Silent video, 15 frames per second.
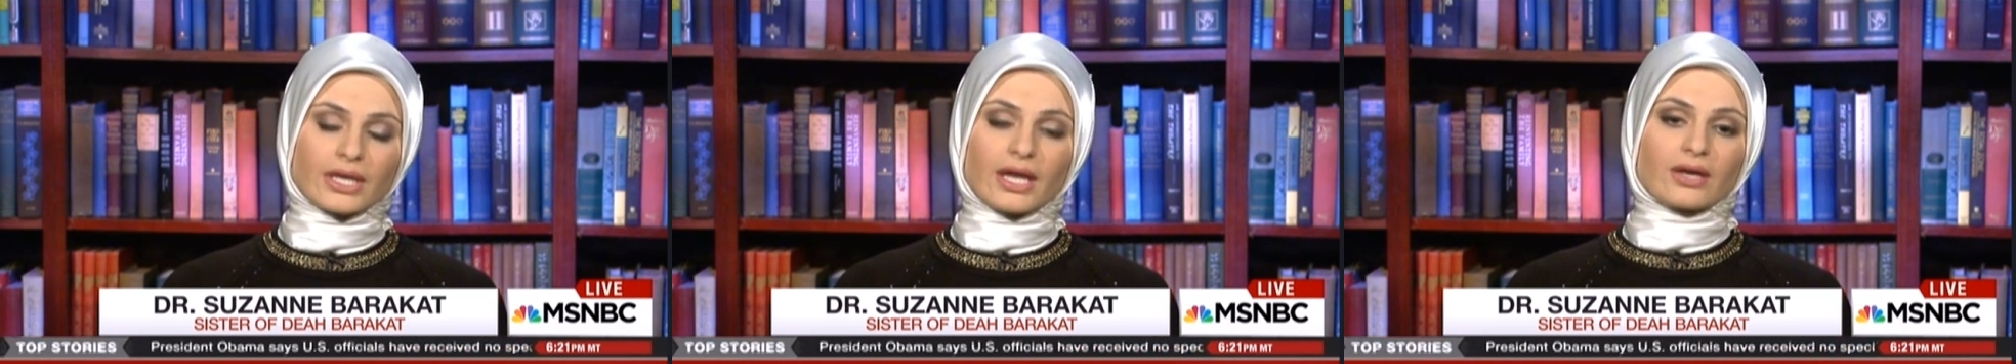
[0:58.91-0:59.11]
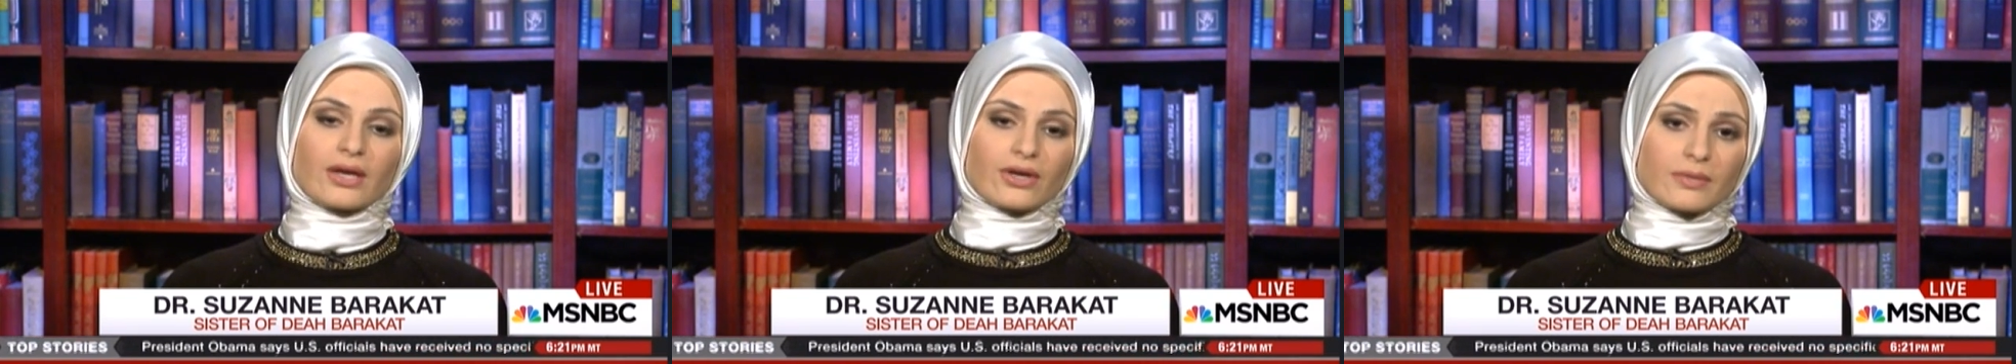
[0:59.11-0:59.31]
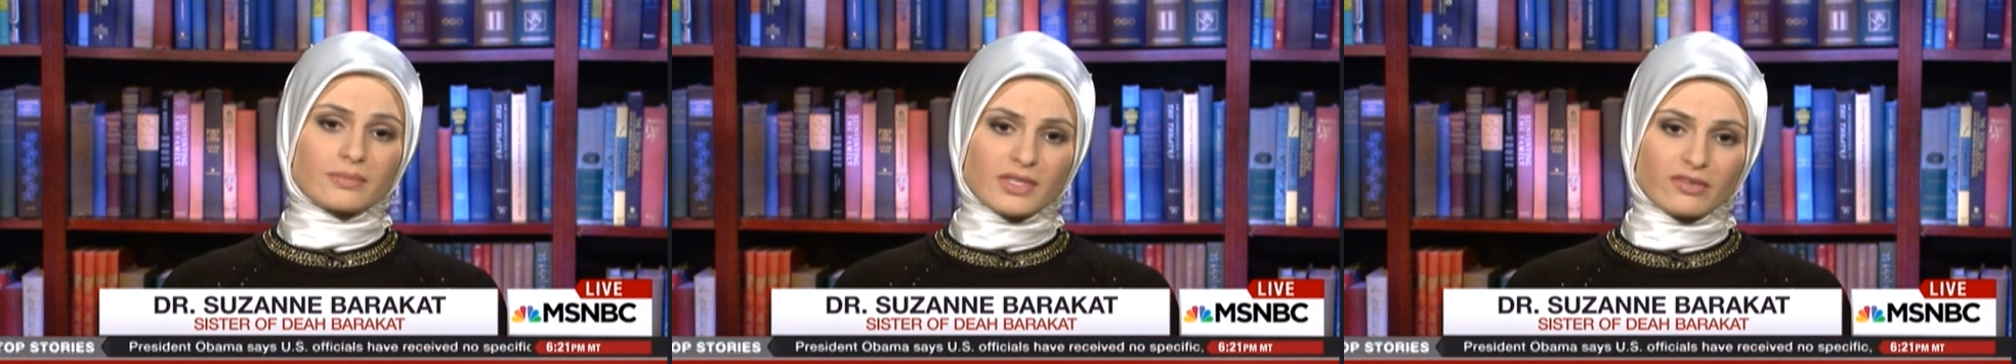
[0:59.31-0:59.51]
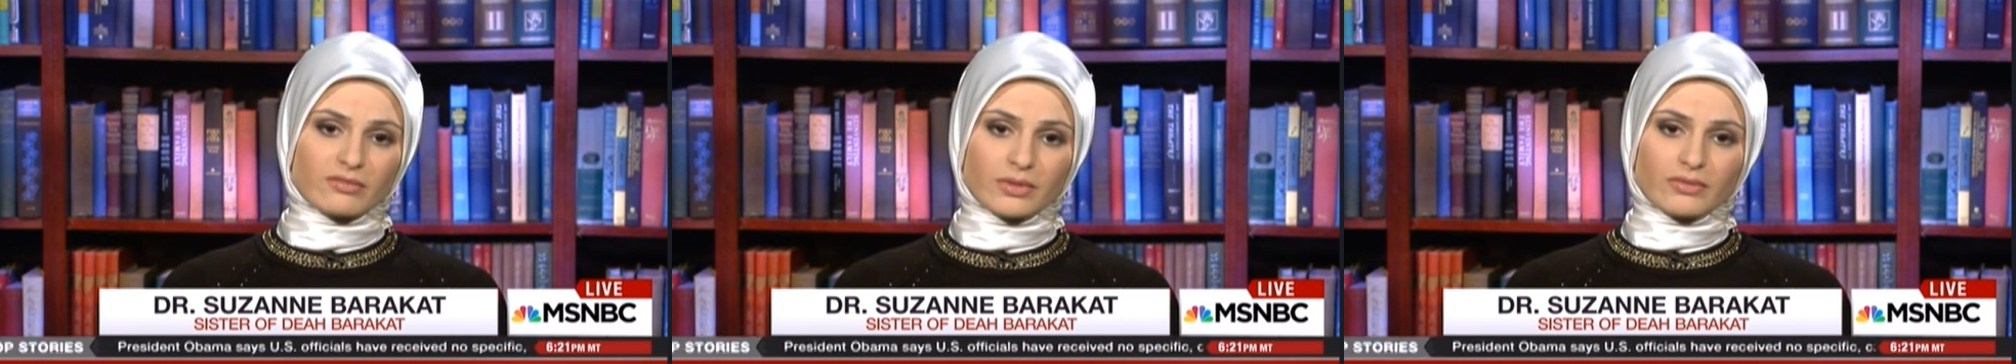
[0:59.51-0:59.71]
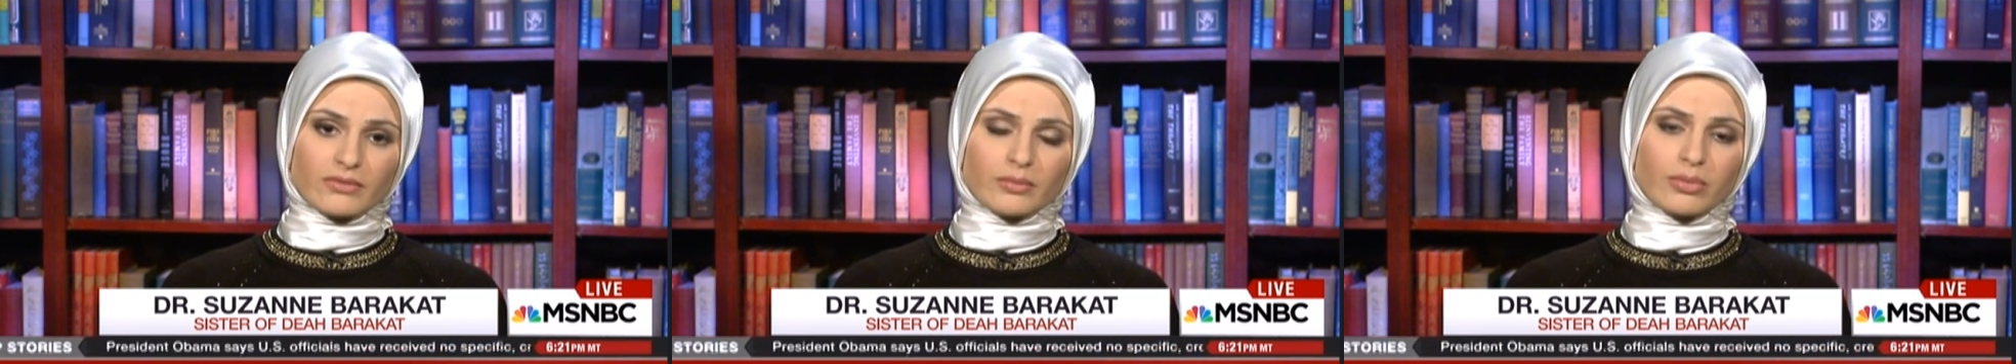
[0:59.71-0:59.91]
hate crimes
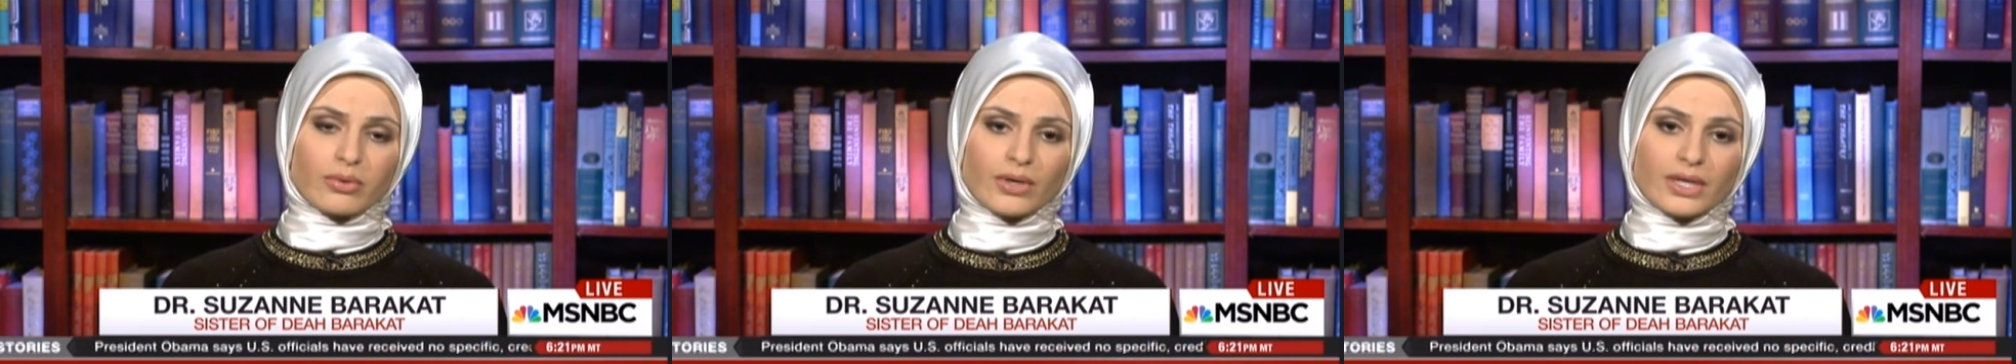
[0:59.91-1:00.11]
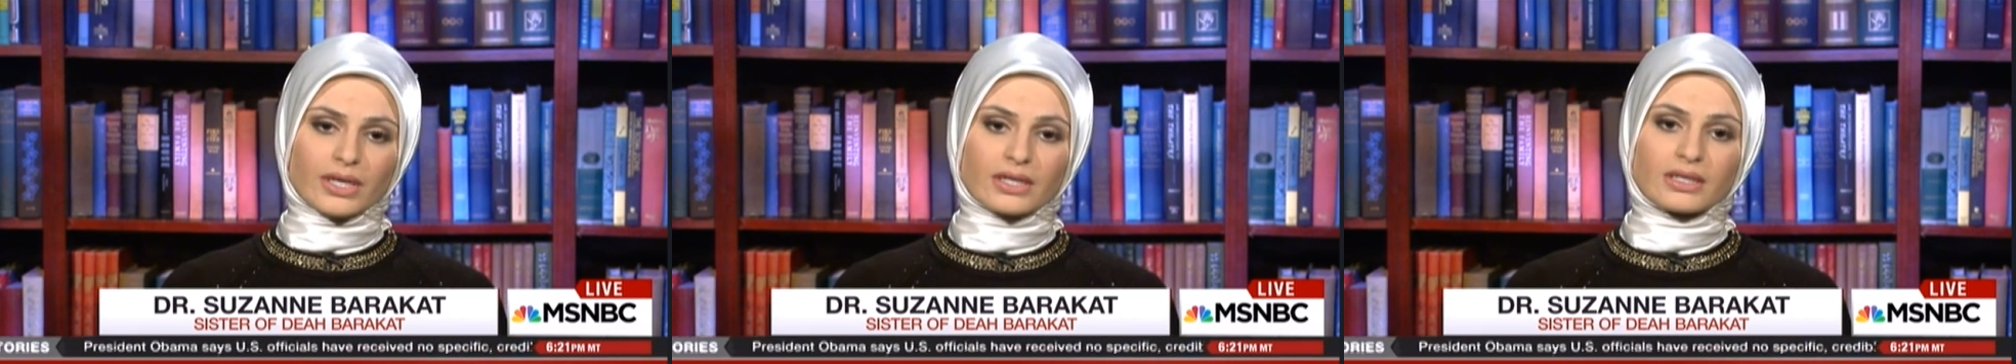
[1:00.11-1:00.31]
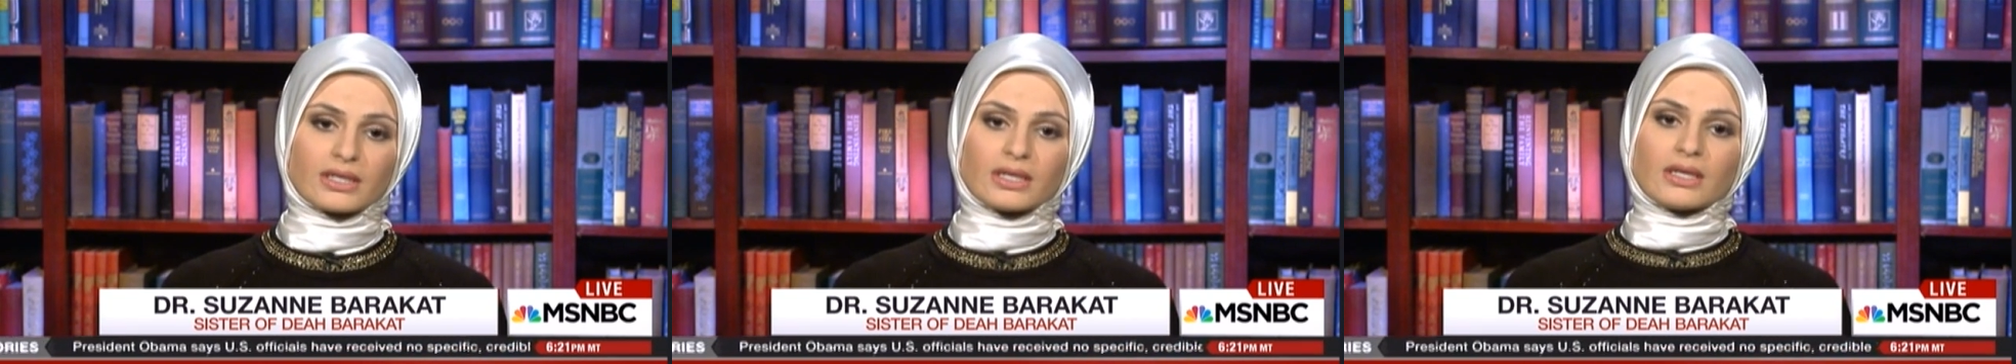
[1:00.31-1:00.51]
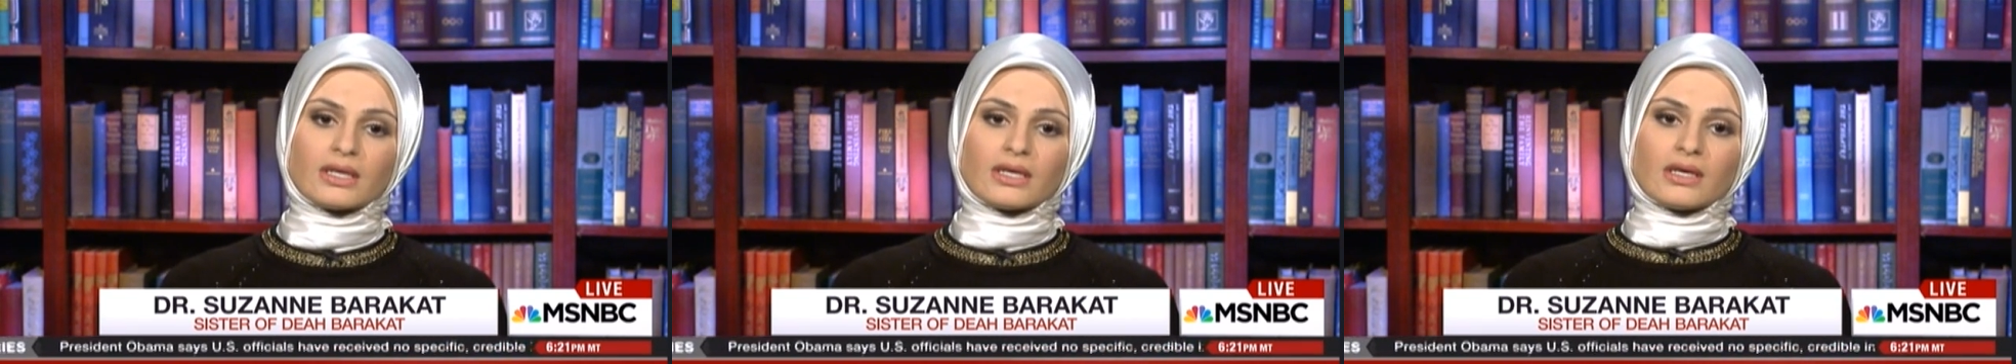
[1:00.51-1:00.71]
have been reported.